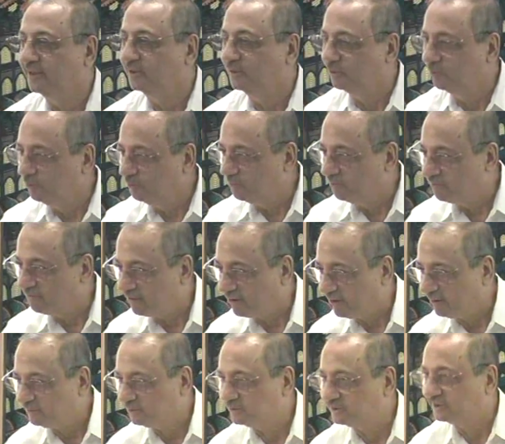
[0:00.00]
do
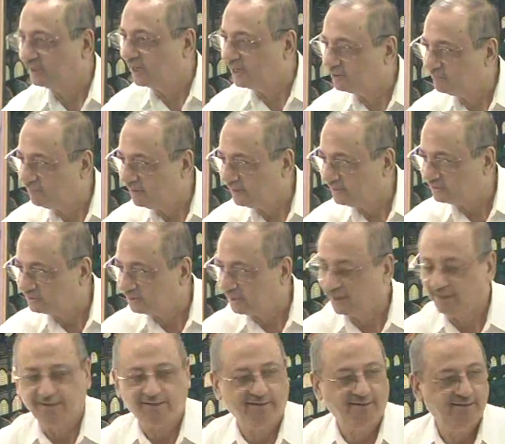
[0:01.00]
verbs side by
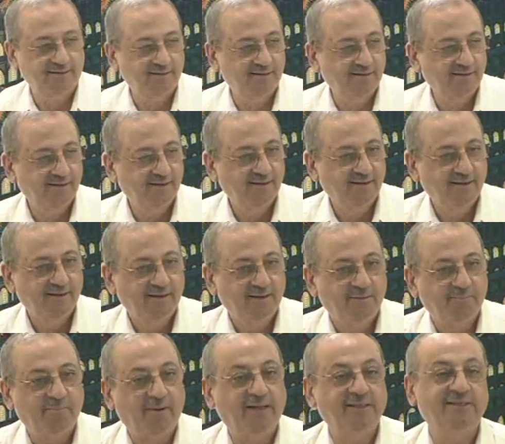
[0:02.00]
side,
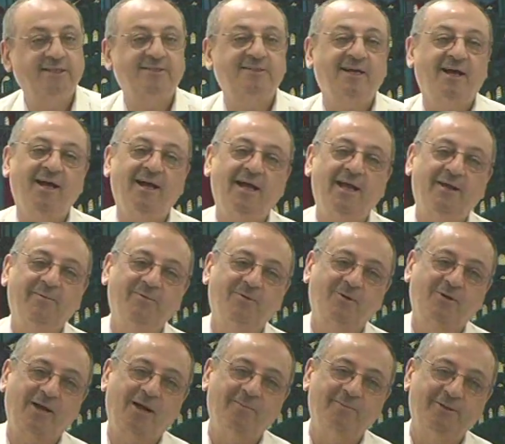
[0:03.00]
by the time you
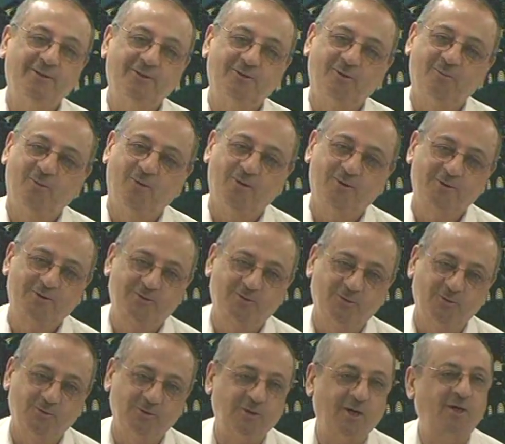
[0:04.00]
come into book
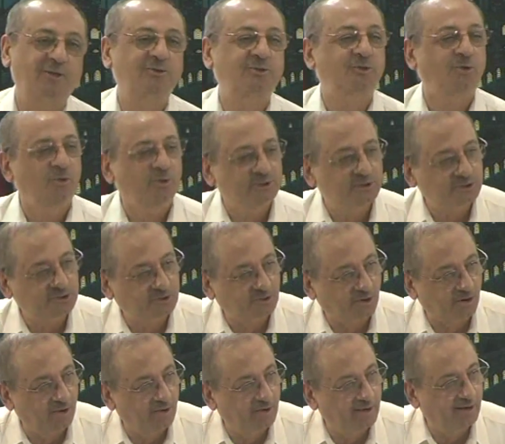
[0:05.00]
two, you are so
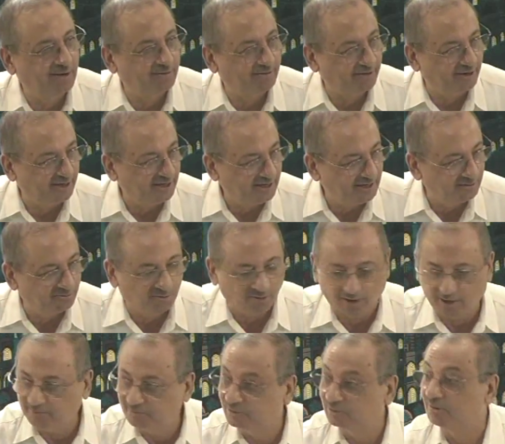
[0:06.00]
strong already in
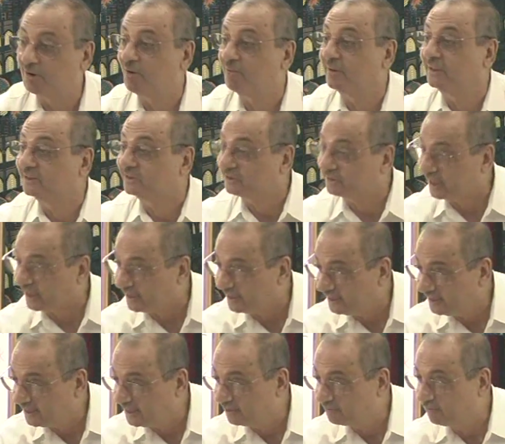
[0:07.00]
verbs, you have been
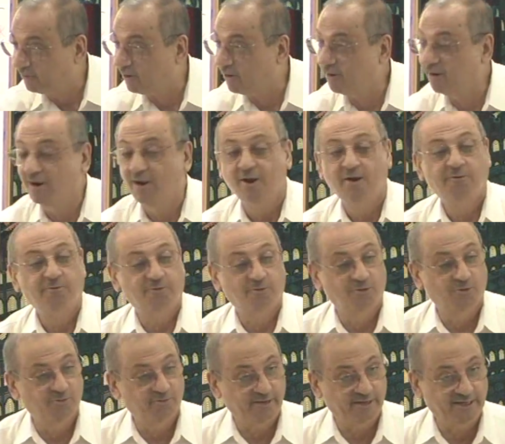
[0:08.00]
studying it for a
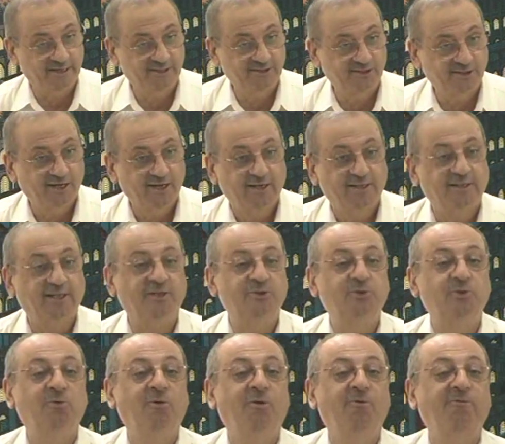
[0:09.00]
few weeks, that
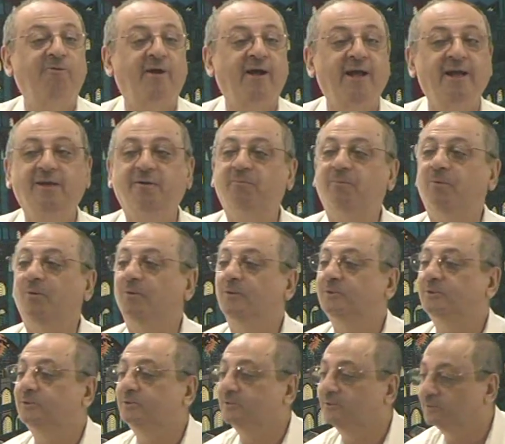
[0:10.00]
you will find book
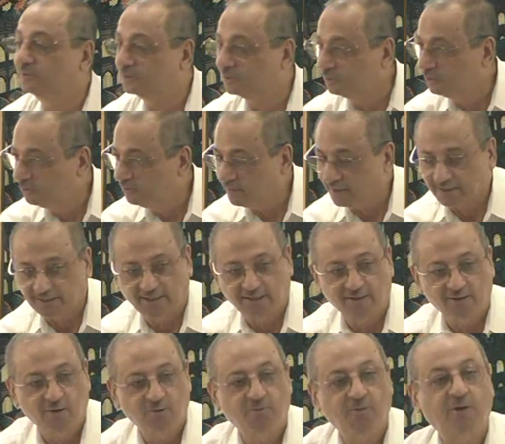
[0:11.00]
2,
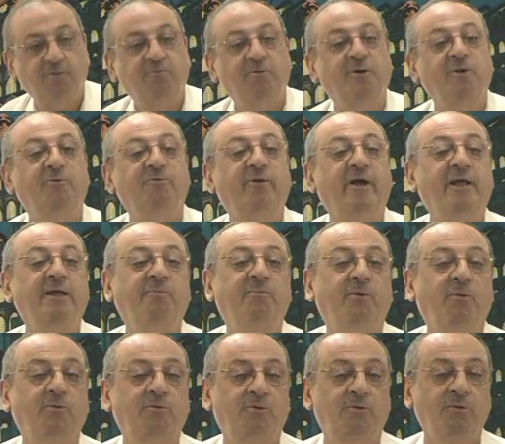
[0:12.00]
brother, what will you find
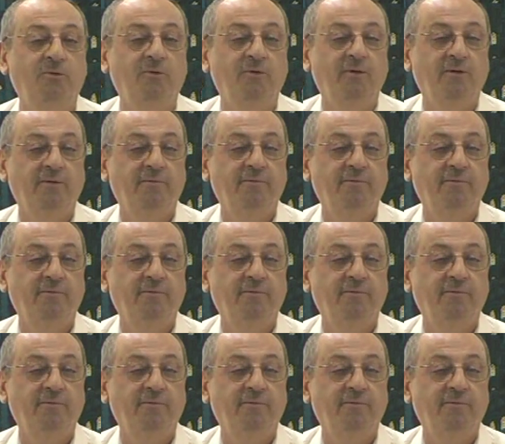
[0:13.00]
book 2?